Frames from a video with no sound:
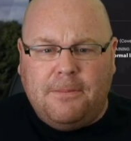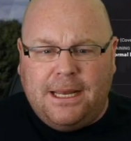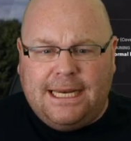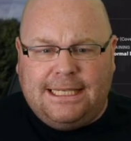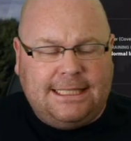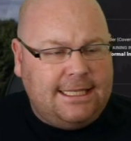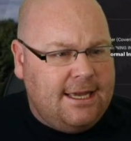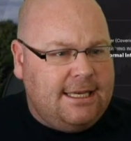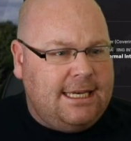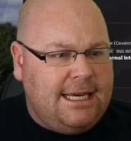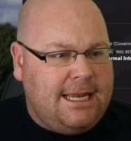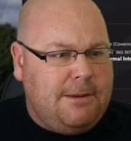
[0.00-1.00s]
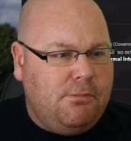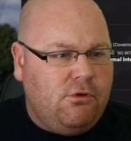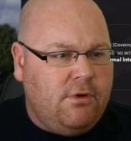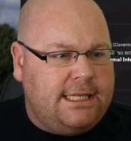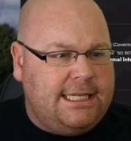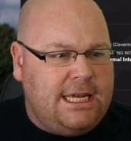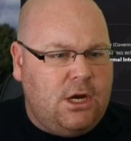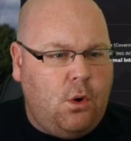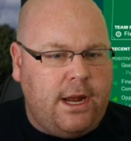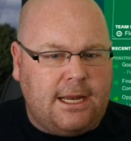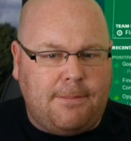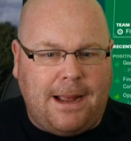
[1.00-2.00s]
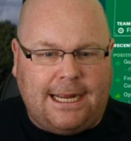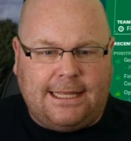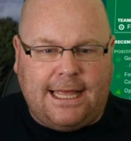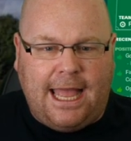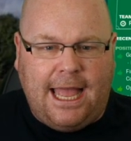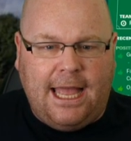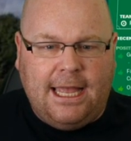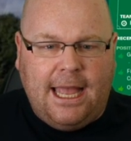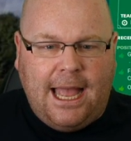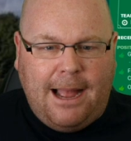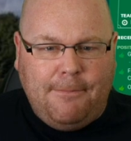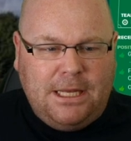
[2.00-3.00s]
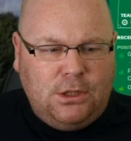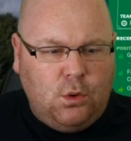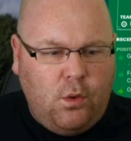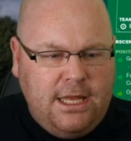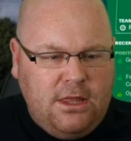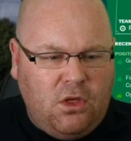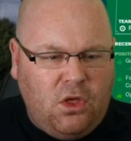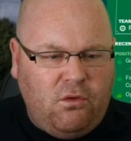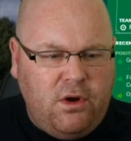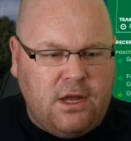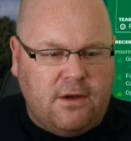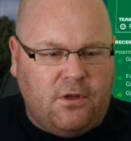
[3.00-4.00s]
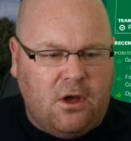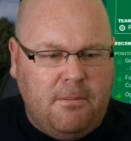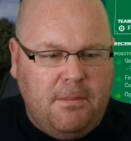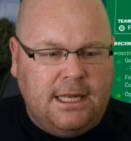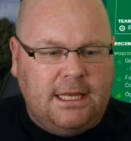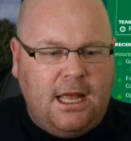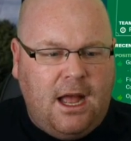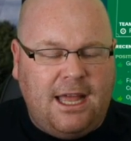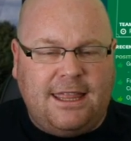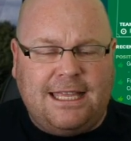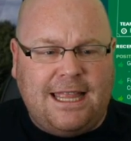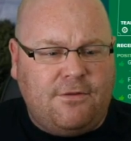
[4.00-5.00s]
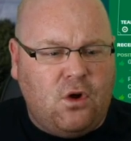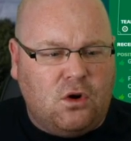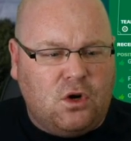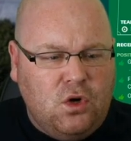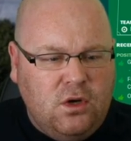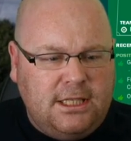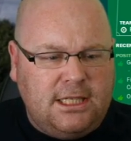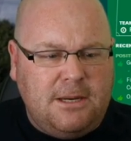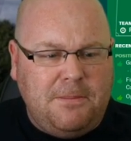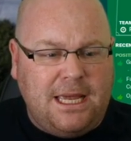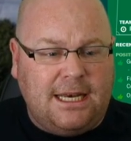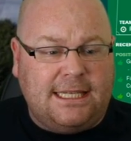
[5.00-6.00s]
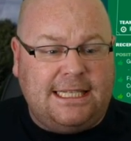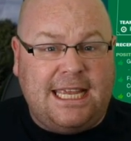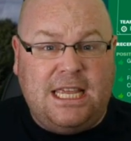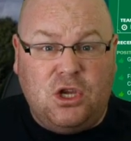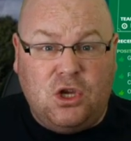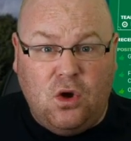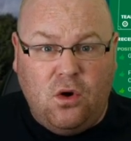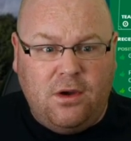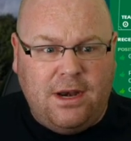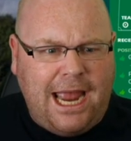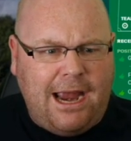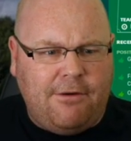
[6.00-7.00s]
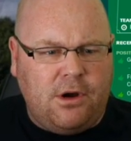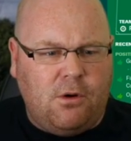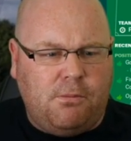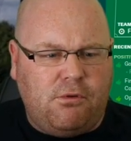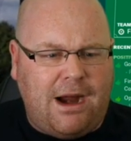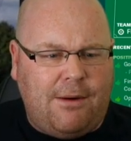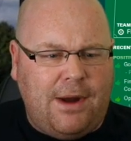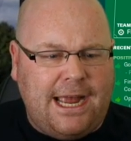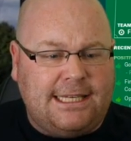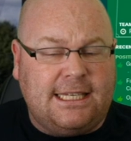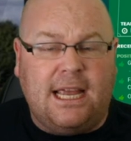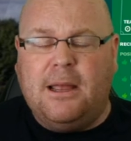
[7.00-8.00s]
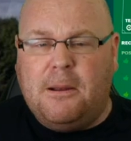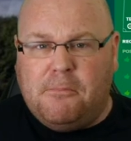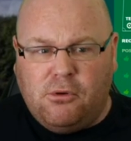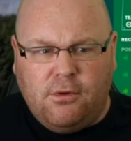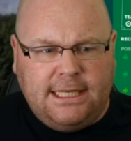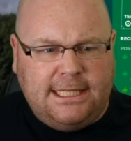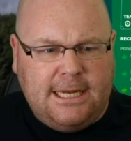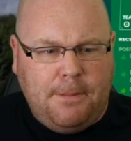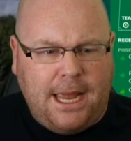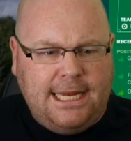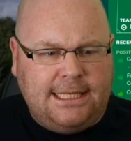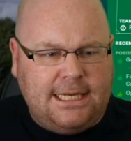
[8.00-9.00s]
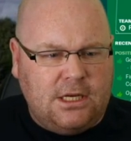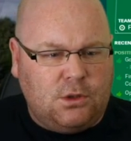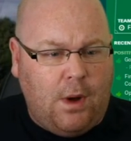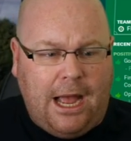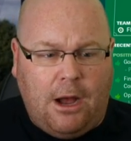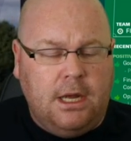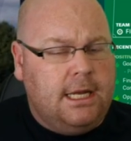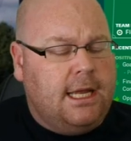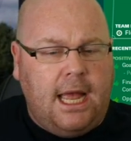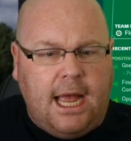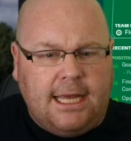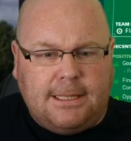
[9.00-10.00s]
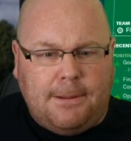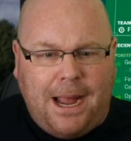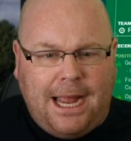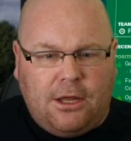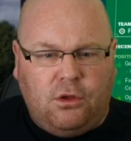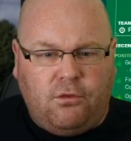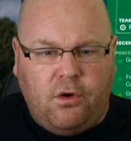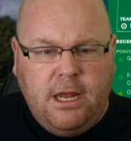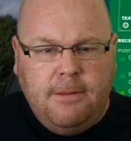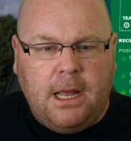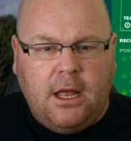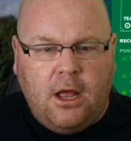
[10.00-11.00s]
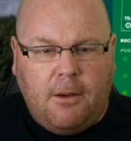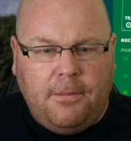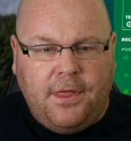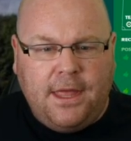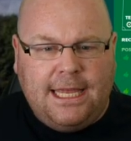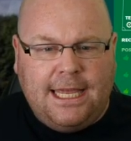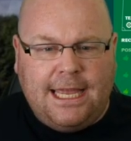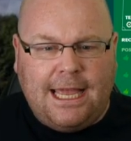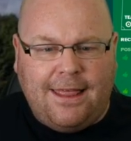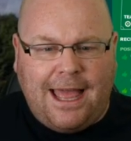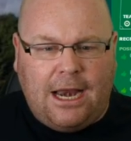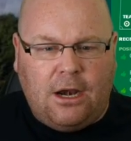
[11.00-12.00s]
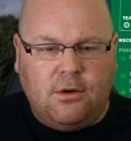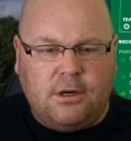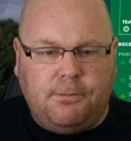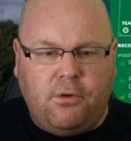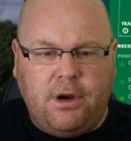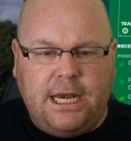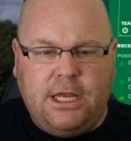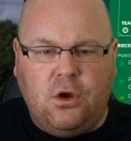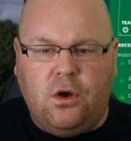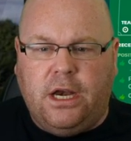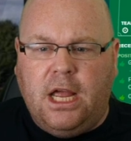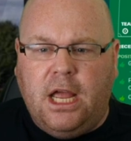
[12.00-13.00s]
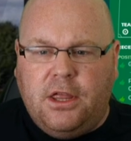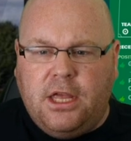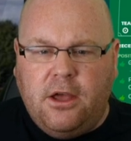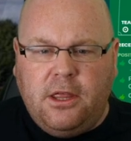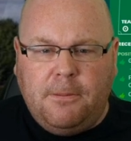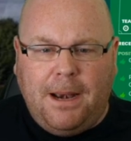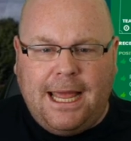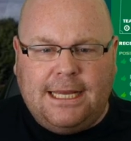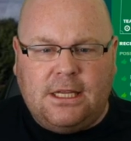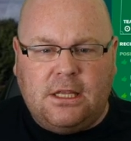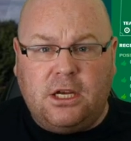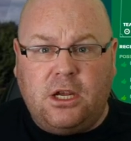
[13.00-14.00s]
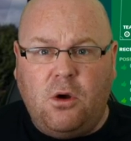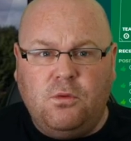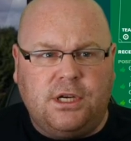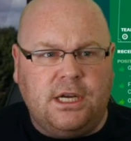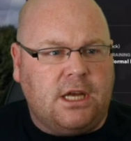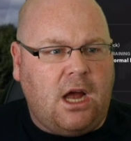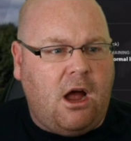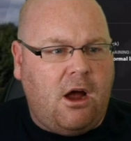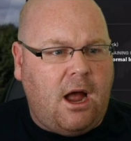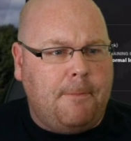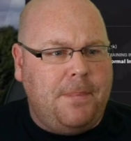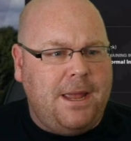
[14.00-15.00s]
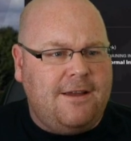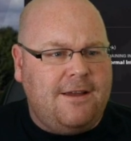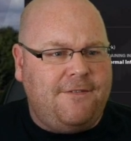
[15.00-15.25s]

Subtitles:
but he's certainly pretty quick back there. And between the three of them, I think they've got good stability, good aerial prowess, pretty pacey as well. As a back three, I'm thinking that looks pretty good. The other players that the coaches are a big